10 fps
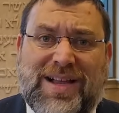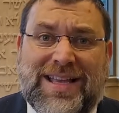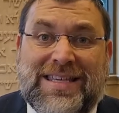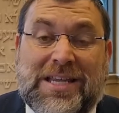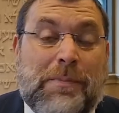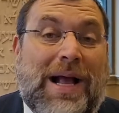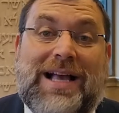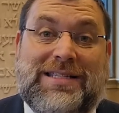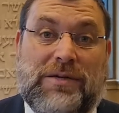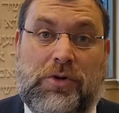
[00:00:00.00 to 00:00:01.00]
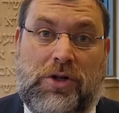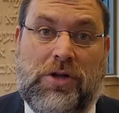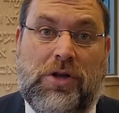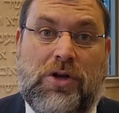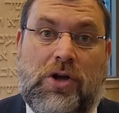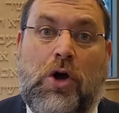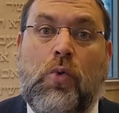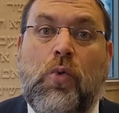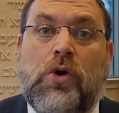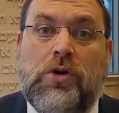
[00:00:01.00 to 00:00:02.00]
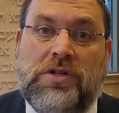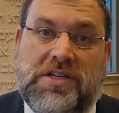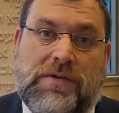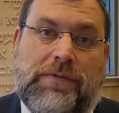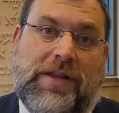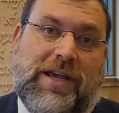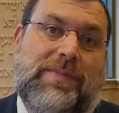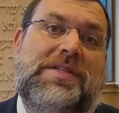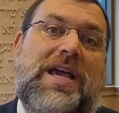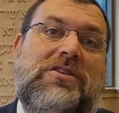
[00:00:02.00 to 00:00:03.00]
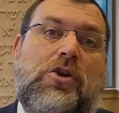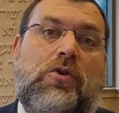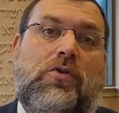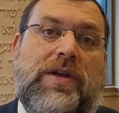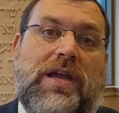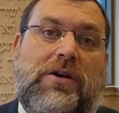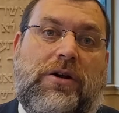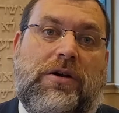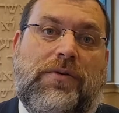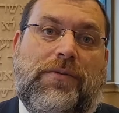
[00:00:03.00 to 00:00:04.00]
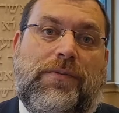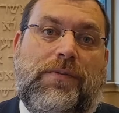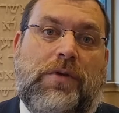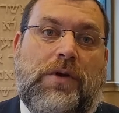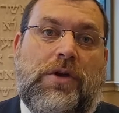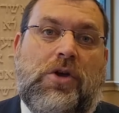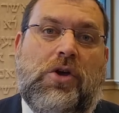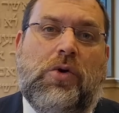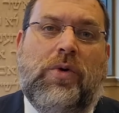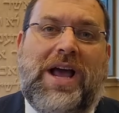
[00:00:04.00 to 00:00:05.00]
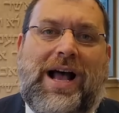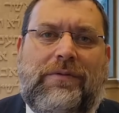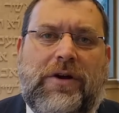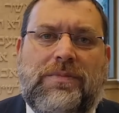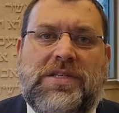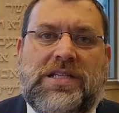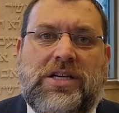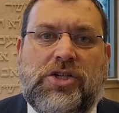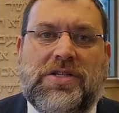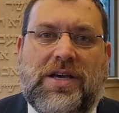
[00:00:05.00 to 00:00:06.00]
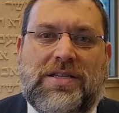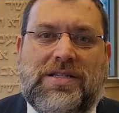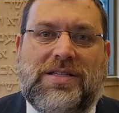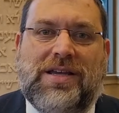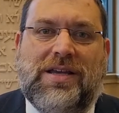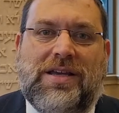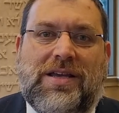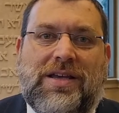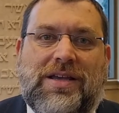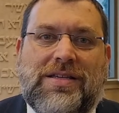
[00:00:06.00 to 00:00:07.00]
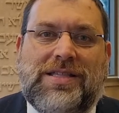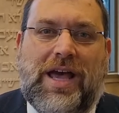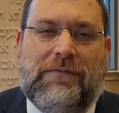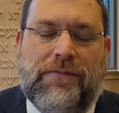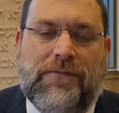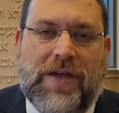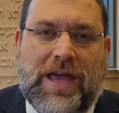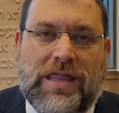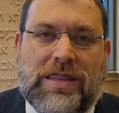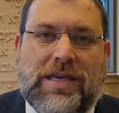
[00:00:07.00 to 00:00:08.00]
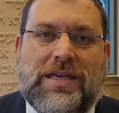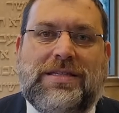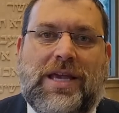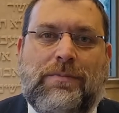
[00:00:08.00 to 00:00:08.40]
Is it possible a world in flames has no creator? What Avraham teaches us is that faith is a